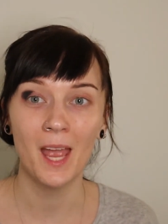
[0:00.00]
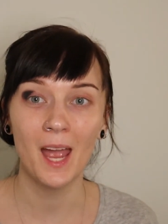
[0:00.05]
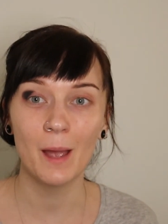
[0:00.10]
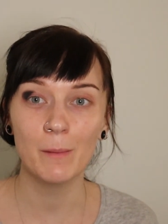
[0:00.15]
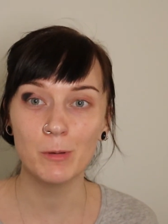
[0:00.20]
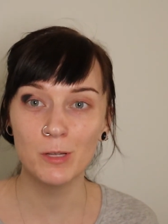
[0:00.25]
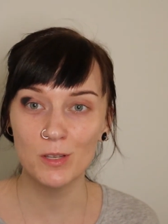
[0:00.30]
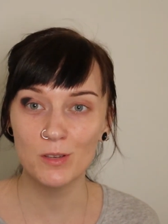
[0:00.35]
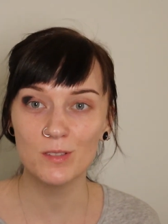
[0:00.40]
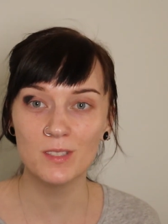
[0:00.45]
I've
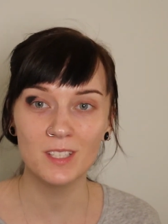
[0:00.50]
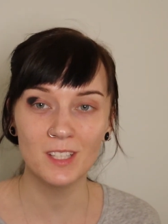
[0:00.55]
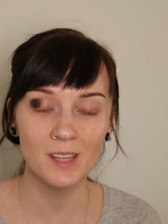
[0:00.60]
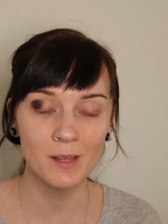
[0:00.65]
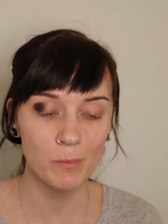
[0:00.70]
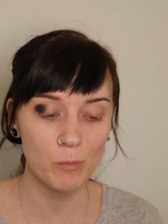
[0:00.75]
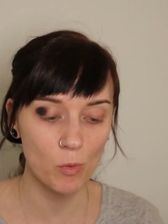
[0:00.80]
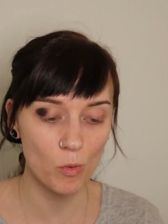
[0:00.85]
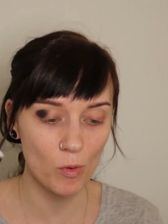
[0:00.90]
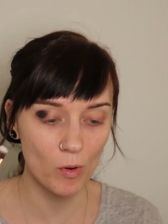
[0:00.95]
been using
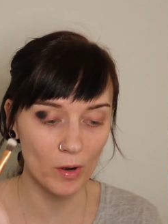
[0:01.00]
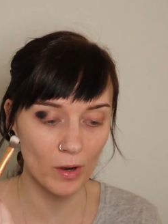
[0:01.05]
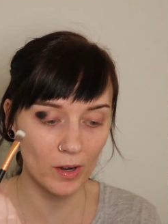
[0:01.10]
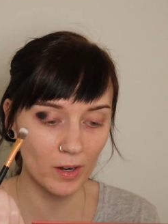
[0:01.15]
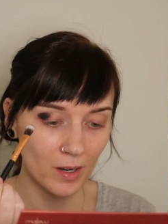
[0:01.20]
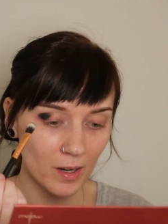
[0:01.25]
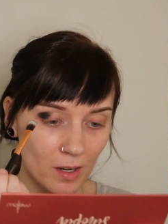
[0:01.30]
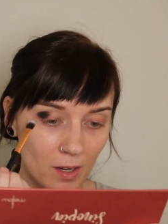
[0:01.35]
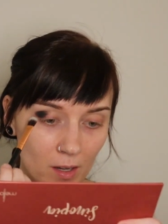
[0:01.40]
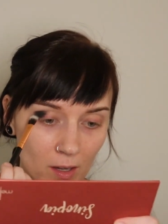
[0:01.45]
them
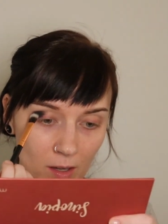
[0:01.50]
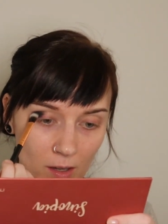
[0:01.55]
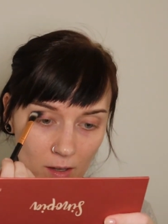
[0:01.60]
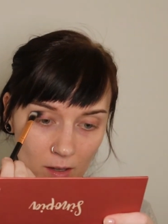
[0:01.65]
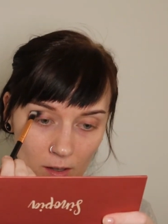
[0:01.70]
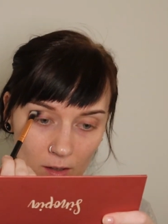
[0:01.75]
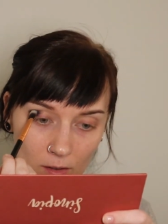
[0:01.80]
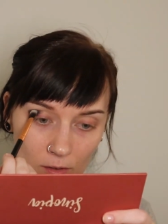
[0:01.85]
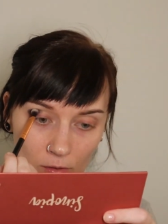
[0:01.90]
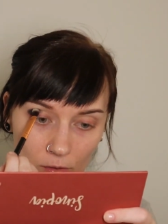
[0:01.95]
more
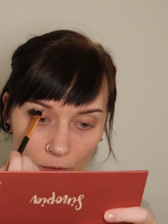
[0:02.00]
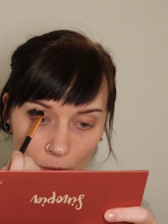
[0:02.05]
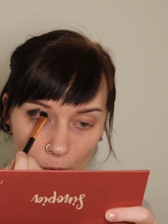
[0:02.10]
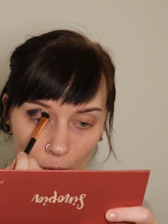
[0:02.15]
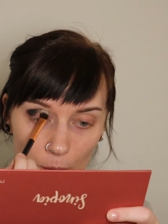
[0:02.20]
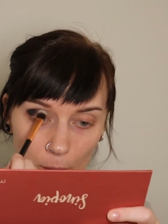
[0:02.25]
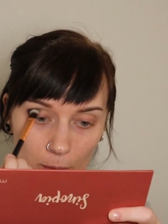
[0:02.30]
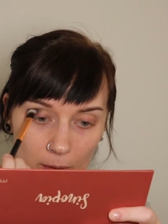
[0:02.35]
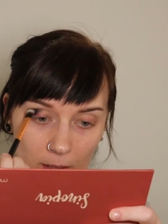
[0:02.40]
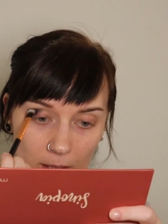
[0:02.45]

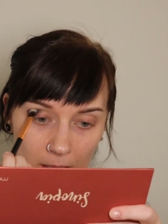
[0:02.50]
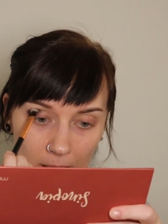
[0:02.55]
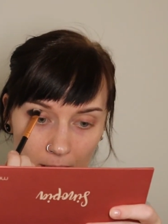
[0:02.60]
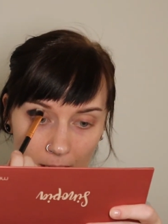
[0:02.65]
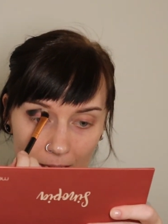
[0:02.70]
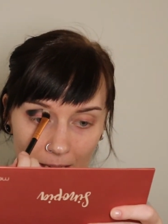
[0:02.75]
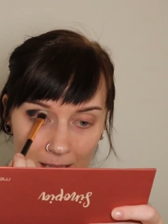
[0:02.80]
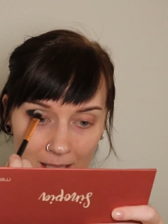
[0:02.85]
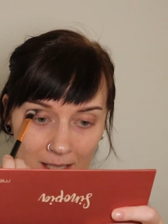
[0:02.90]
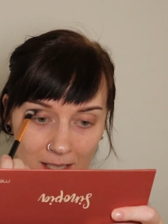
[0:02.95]
frequently
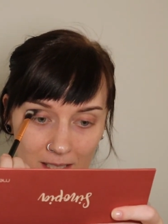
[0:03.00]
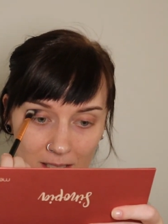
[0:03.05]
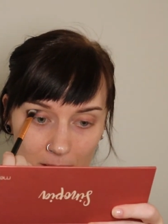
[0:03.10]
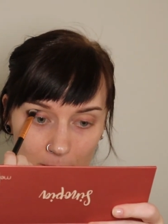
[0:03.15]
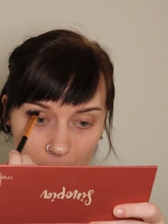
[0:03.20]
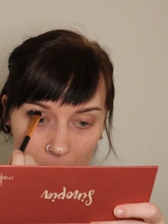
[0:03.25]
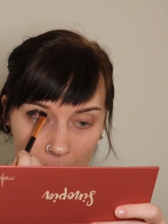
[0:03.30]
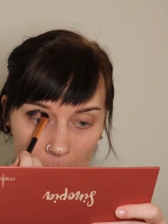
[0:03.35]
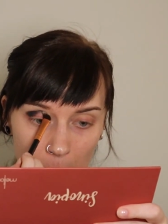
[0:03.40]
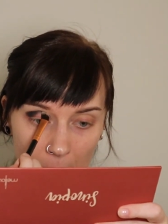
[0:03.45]

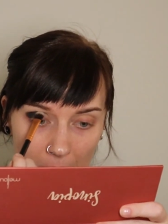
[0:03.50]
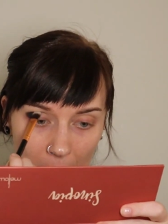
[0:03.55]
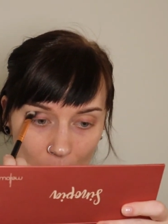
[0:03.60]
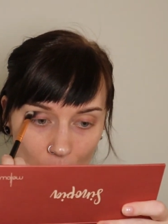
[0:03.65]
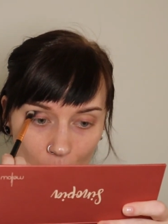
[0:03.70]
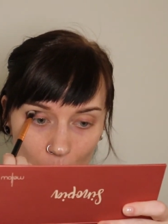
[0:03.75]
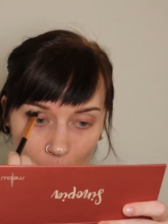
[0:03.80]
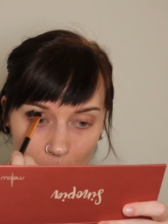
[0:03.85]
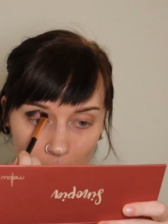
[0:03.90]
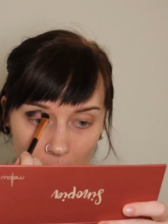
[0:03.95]
as my
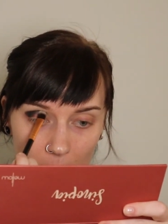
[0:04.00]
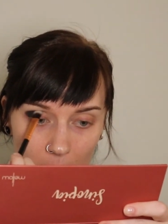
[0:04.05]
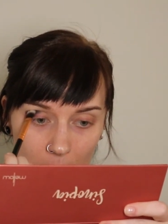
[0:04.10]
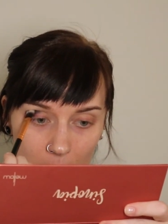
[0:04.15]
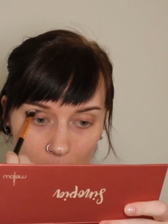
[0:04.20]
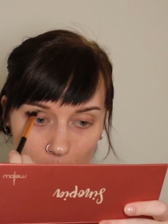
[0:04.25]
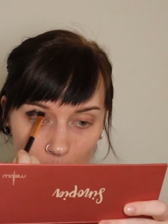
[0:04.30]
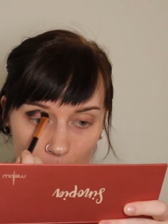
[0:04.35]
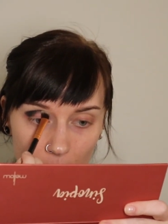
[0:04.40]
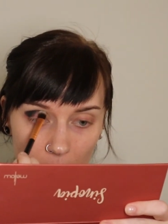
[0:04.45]
bathroom mirror
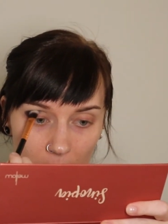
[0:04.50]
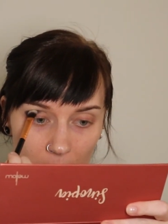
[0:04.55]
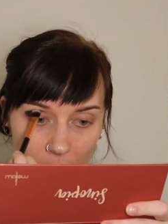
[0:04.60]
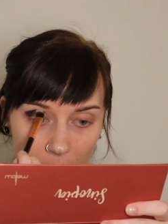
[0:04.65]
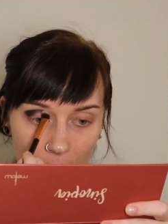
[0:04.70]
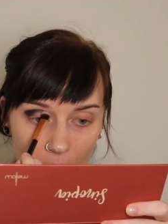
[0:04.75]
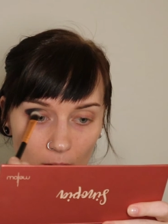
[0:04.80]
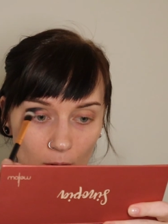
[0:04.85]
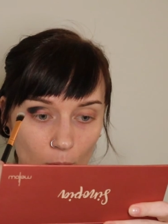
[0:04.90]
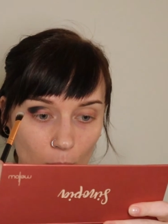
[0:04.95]
is pretty
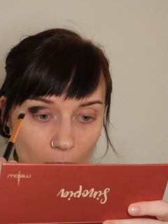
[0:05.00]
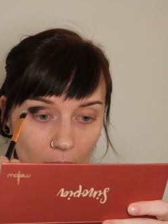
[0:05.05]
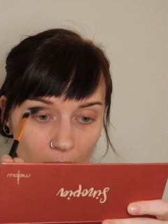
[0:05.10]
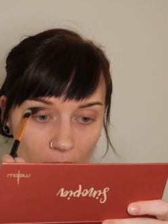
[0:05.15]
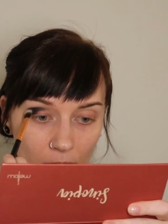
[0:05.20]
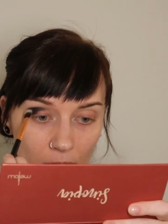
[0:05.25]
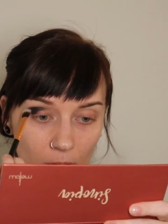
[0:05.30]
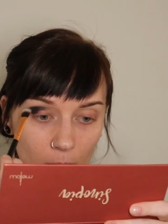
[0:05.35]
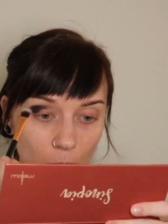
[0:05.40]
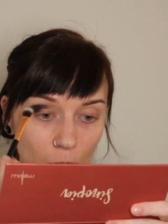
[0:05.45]
far
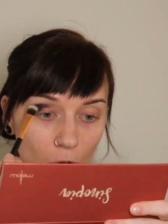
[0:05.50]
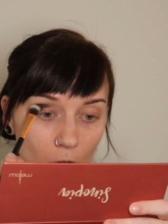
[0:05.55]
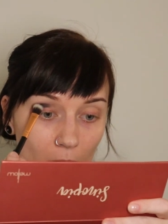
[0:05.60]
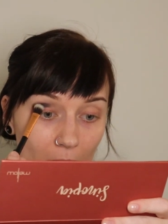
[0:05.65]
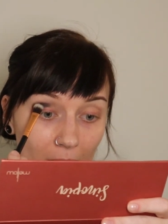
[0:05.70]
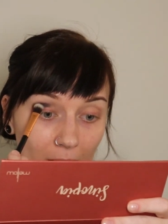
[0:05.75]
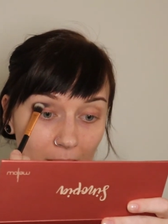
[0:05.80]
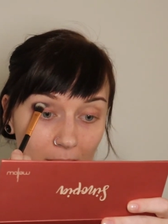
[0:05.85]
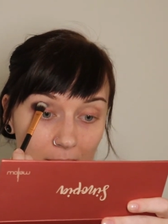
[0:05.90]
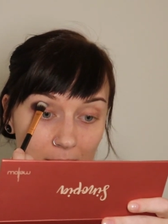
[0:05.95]
away from where
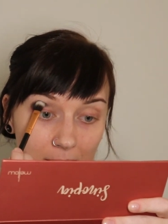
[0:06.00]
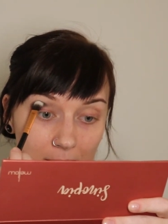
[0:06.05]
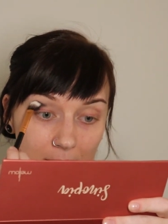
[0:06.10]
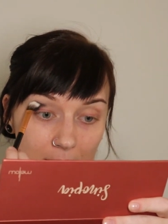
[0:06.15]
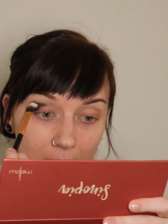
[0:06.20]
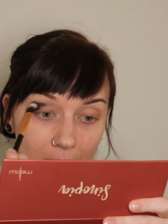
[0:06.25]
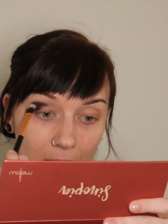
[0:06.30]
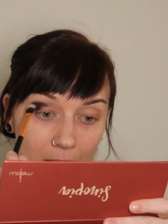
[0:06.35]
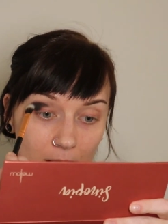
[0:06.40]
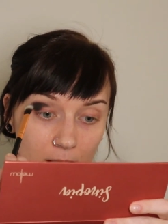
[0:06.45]
I can
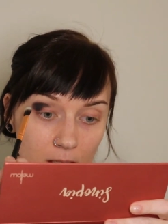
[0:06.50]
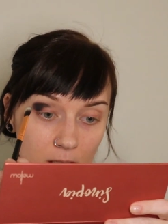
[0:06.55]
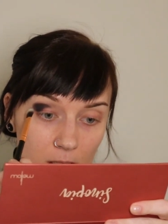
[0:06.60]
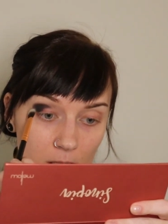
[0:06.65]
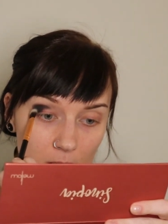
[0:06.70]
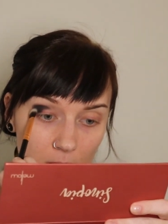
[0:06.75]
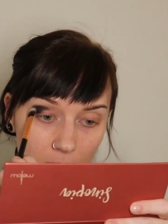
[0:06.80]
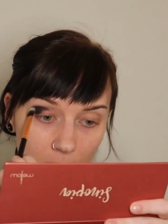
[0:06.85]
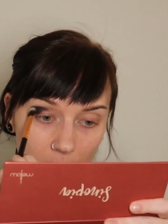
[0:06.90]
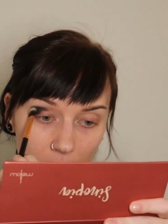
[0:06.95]
stand,
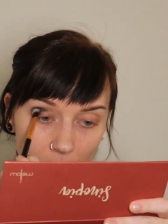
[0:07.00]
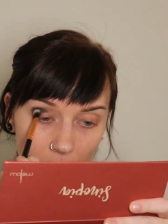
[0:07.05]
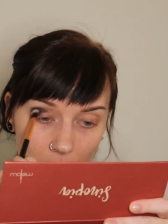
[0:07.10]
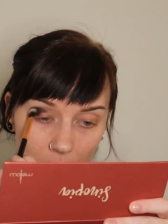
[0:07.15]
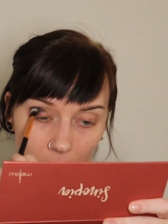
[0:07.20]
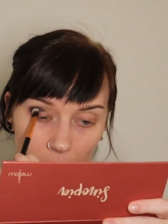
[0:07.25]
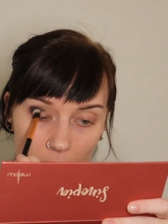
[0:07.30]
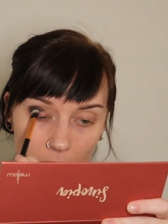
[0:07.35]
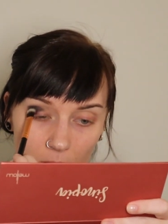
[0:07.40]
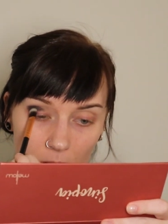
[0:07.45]

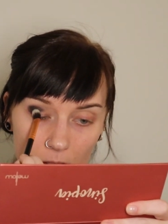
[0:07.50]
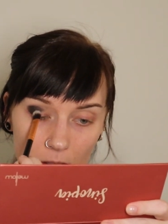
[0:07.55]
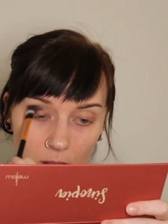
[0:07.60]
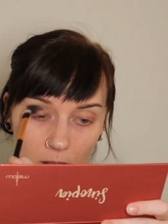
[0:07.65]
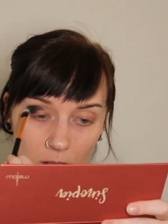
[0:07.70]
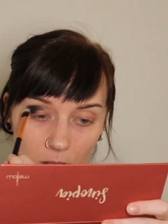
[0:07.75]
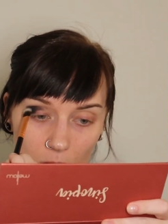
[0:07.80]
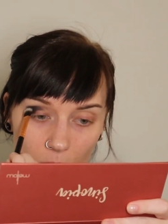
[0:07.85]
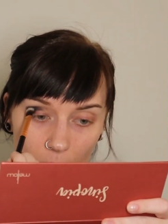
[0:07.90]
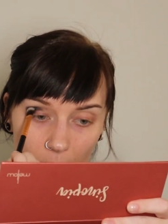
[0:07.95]

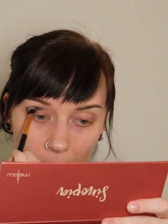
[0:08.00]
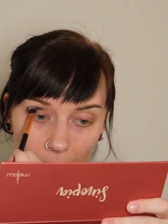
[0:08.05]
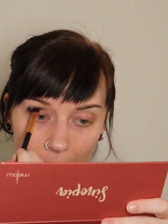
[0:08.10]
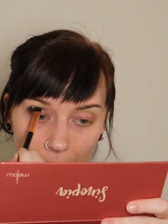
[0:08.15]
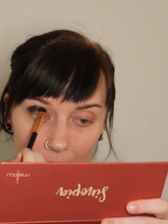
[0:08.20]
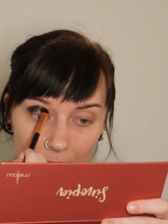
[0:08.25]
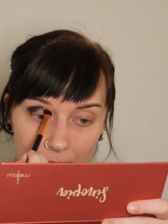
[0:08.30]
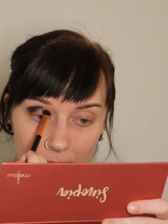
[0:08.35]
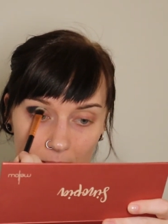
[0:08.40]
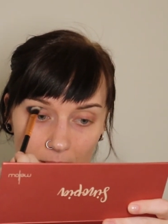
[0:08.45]
so I
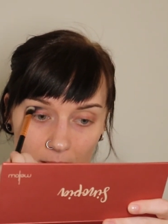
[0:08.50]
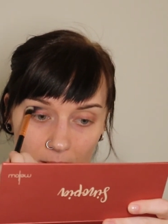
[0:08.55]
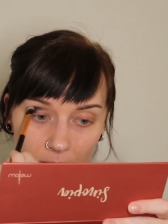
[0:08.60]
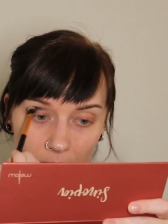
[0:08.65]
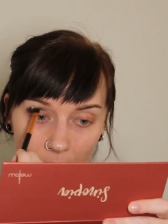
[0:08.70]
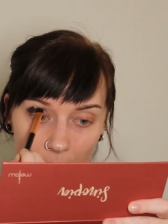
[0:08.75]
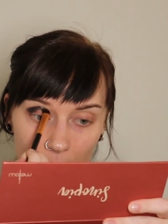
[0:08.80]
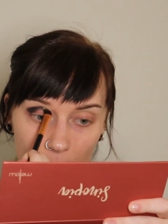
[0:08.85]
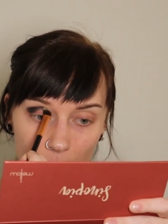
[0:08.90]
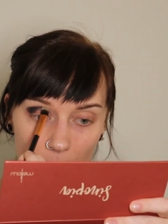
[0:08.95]
can't see
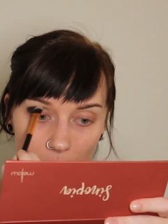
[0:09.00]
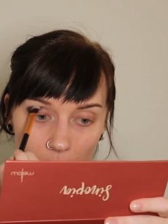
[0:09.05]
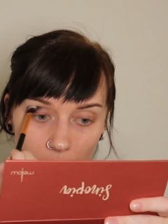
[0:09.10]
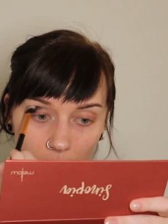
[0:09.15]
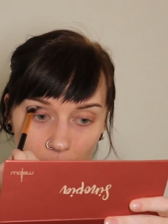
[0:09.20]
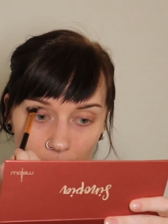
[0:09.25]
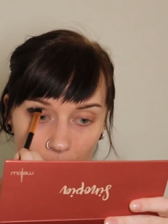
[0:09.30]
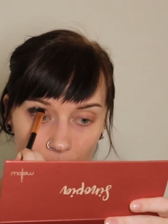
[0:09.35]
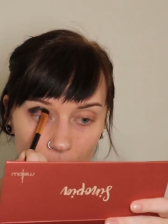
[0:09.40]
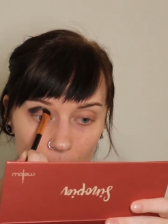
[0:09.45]
very well.